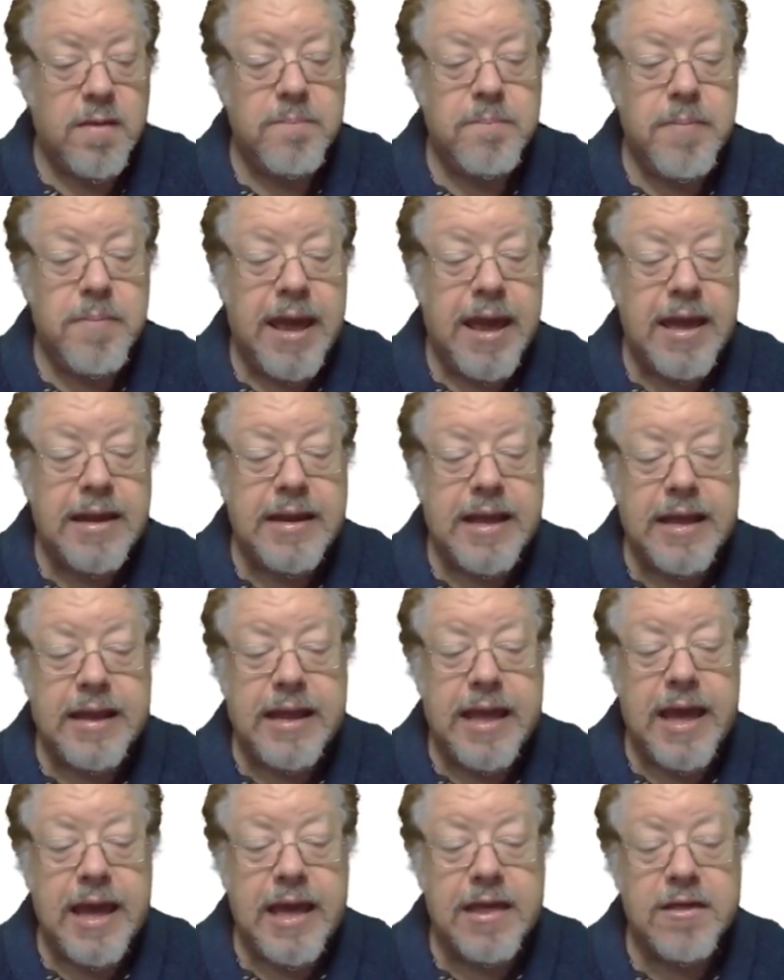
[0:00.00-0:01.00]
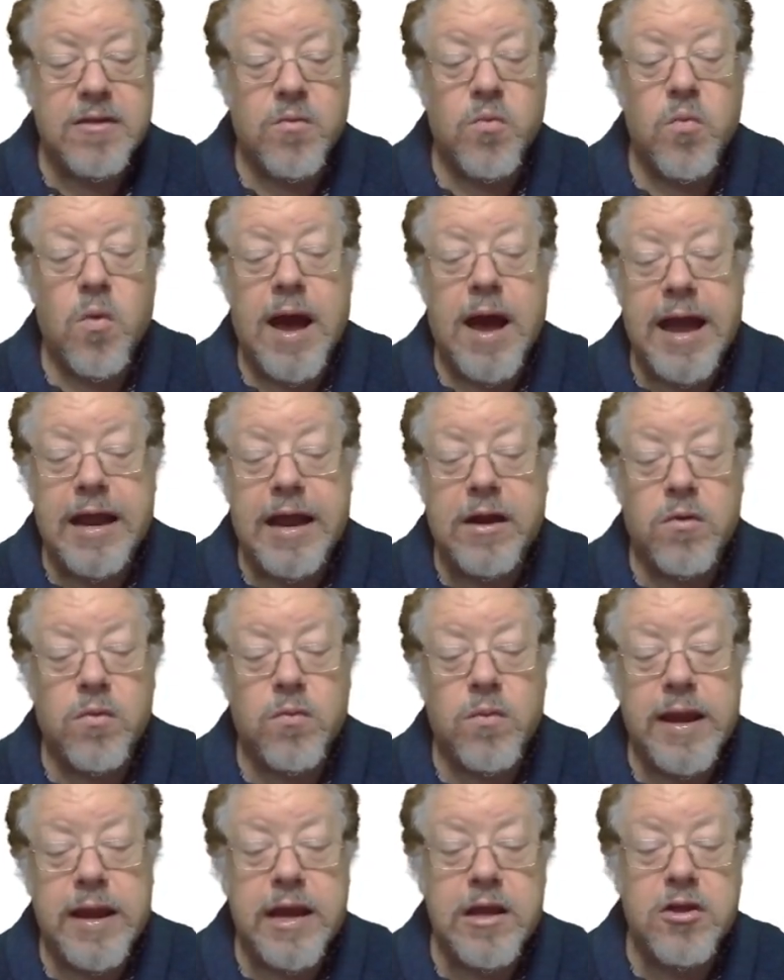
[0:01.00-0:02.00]
Band 8 has a wider
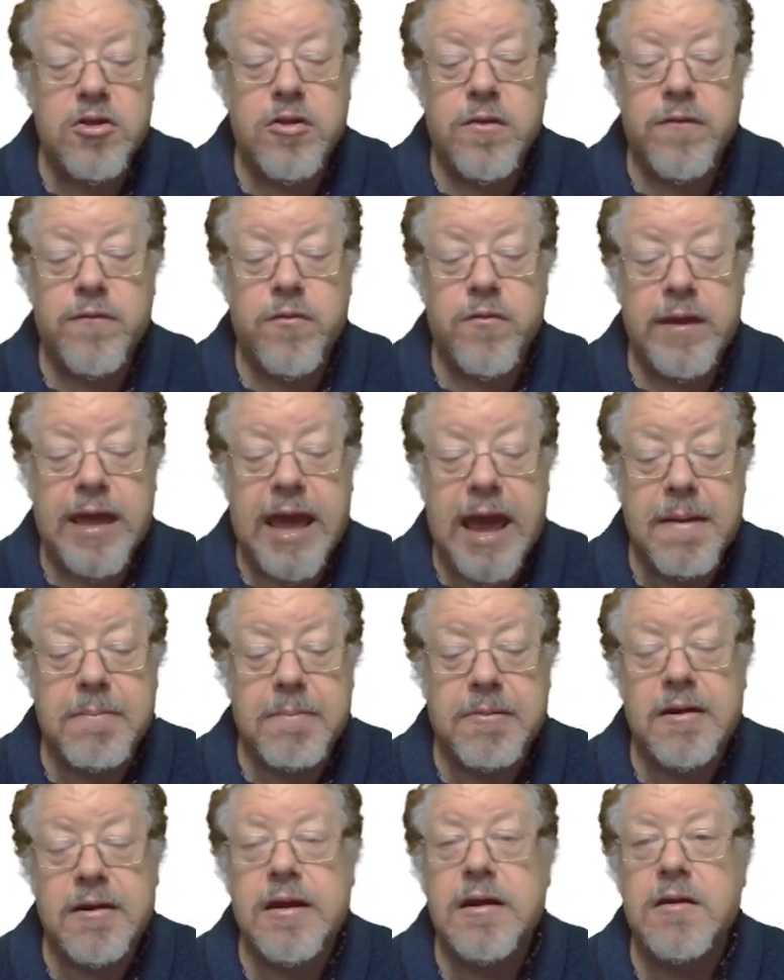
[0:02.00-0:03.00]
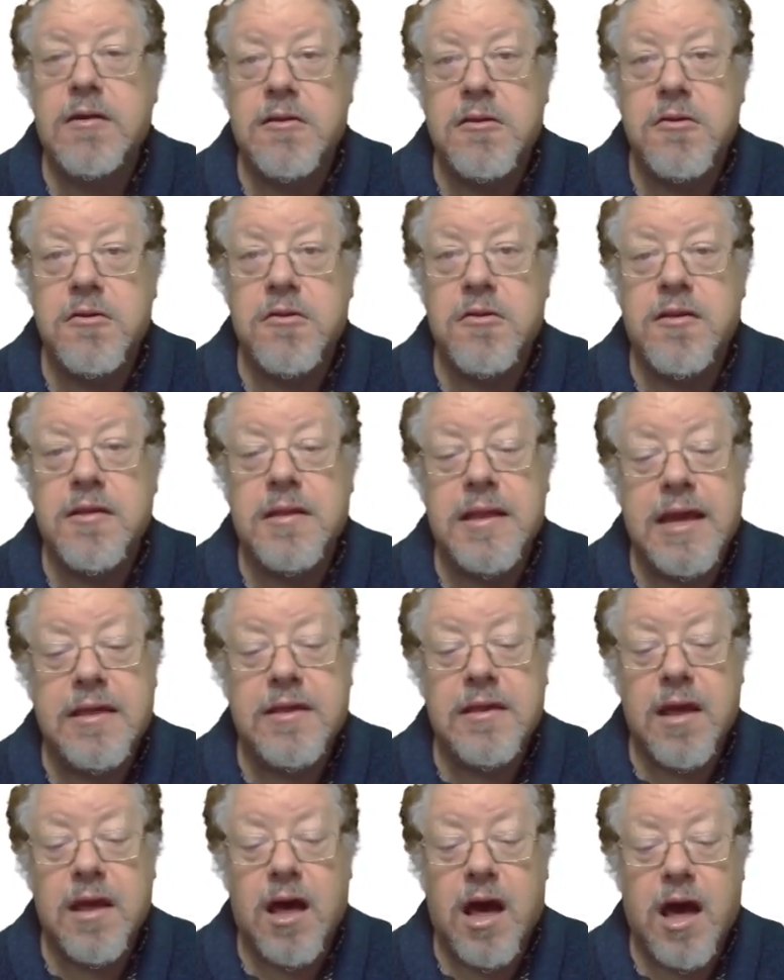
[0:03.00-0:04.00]
range of vocabulary, includes
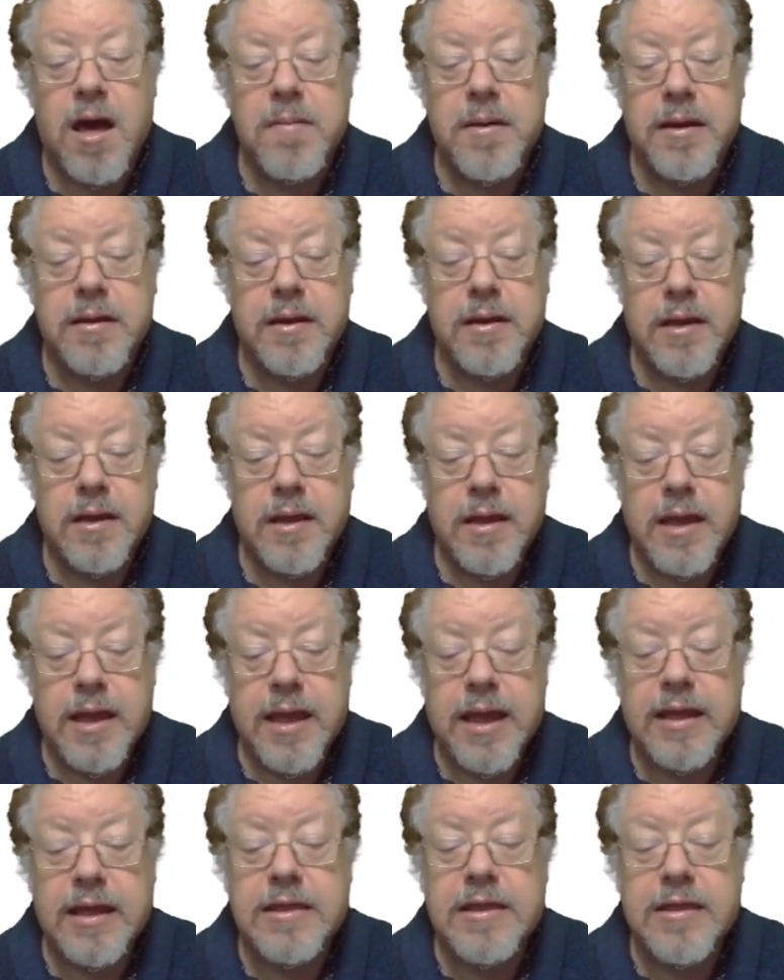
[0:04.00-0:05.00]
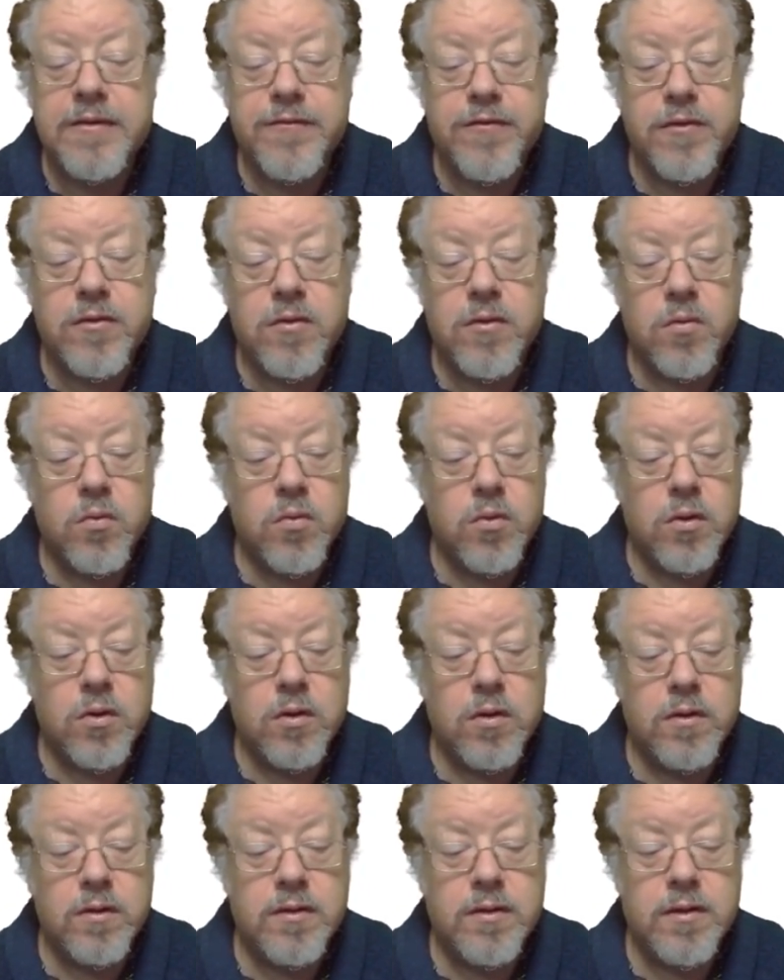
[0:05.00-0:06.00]
less common and difficult
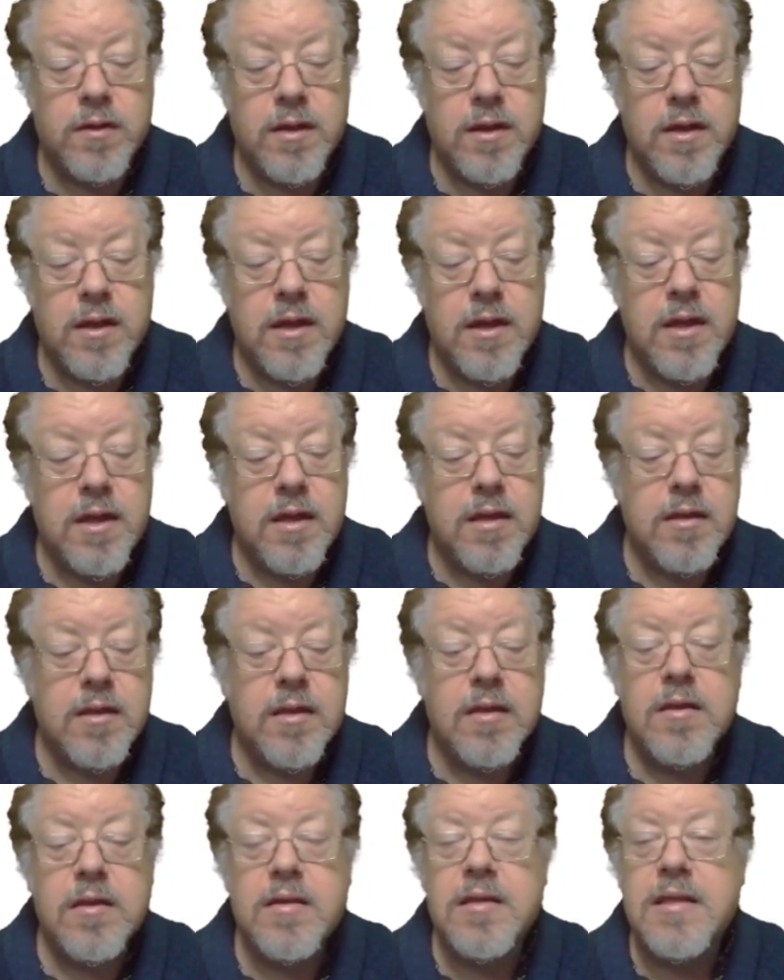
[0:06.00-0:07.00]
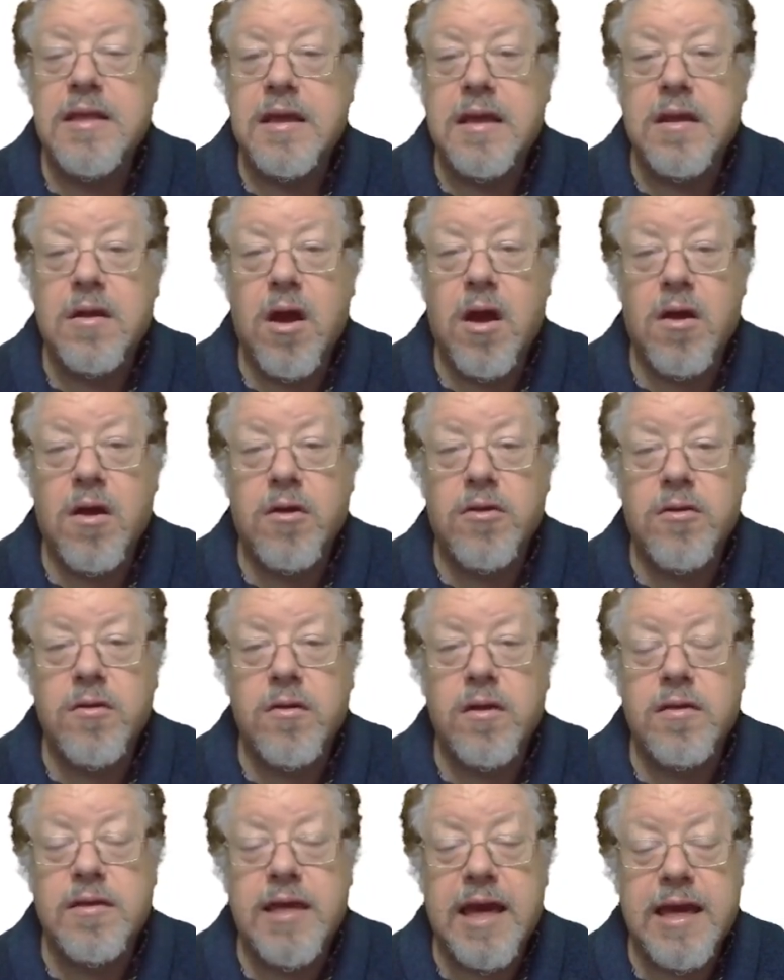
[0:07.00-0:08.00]
words.
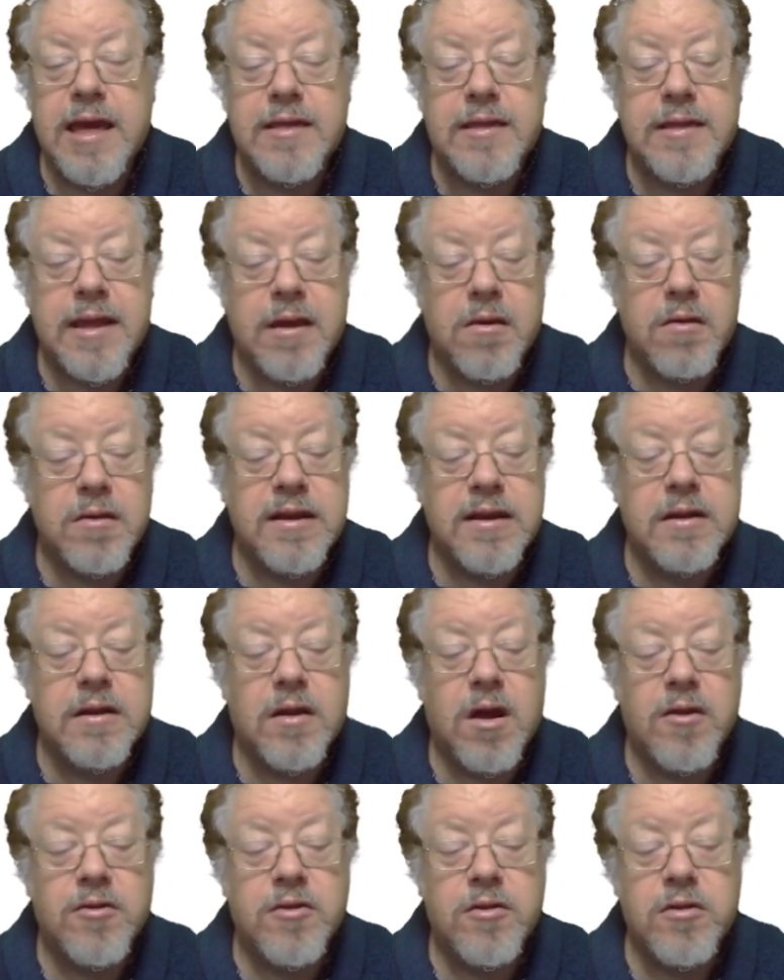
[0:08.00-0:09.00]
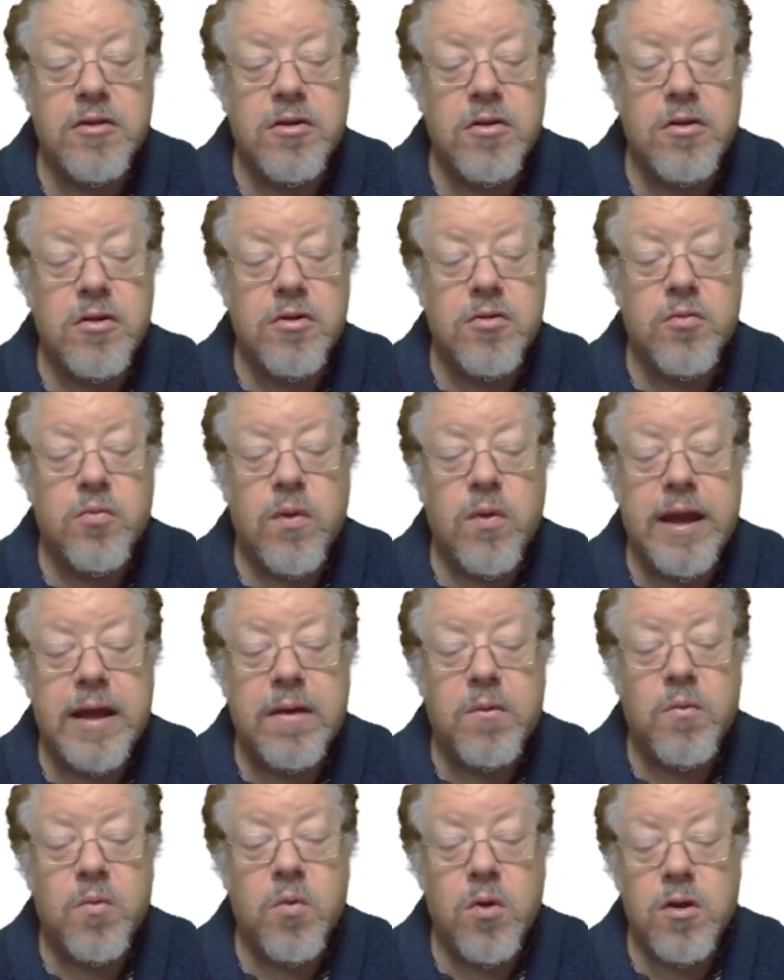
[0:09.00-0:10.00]
A test taker can also use
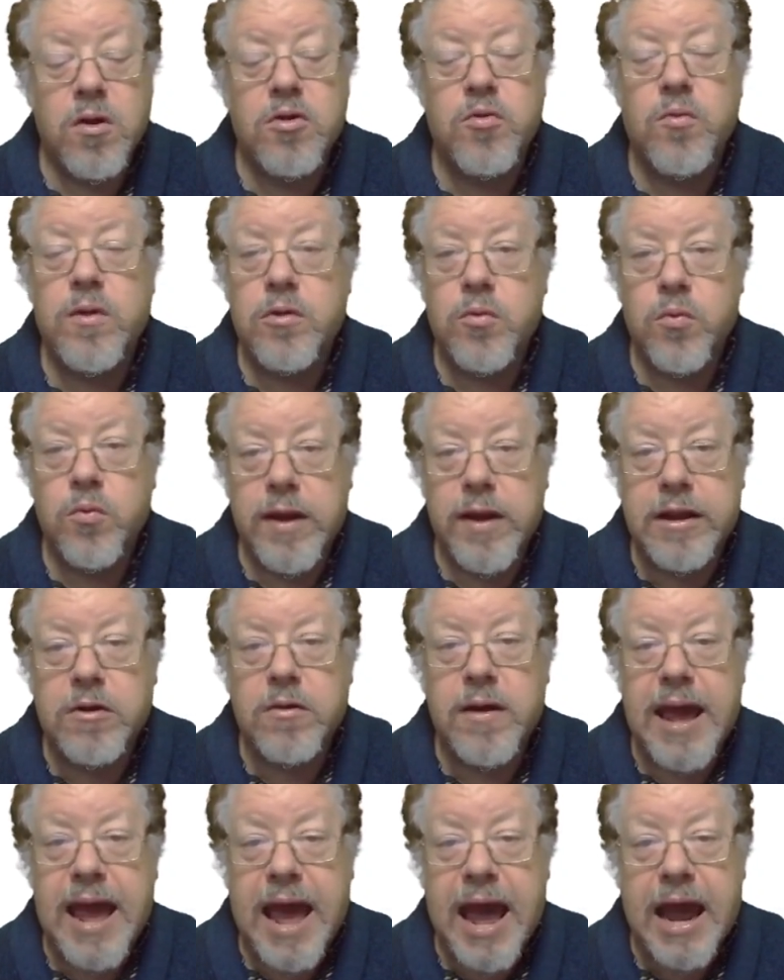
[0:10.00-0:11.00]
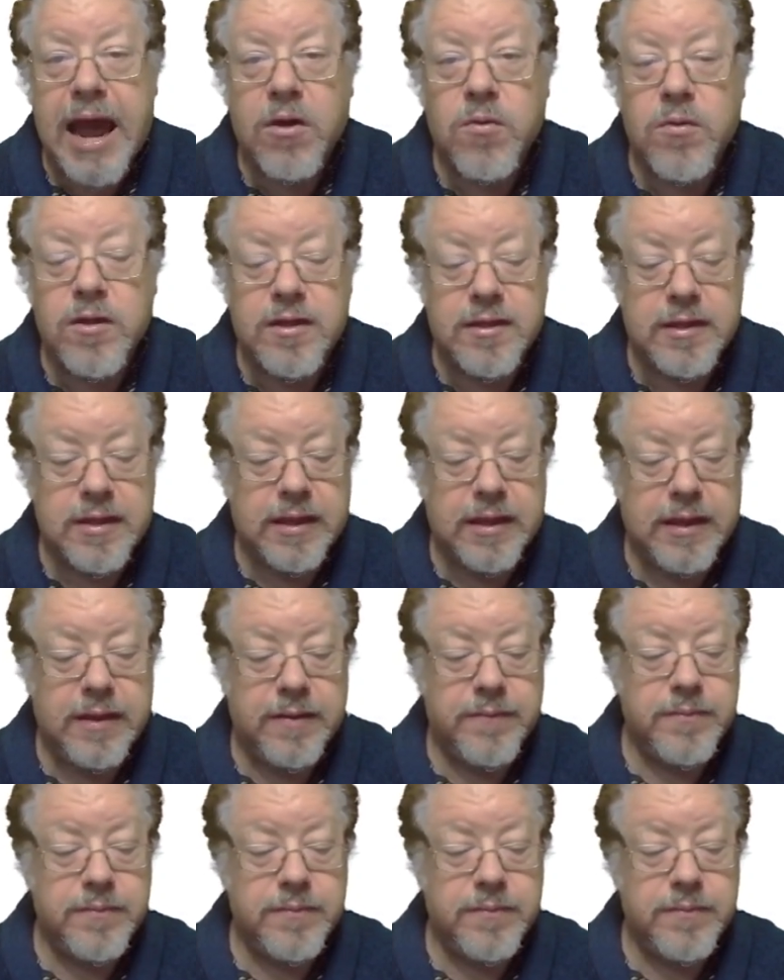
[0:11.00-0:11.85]
great words with greater accuracy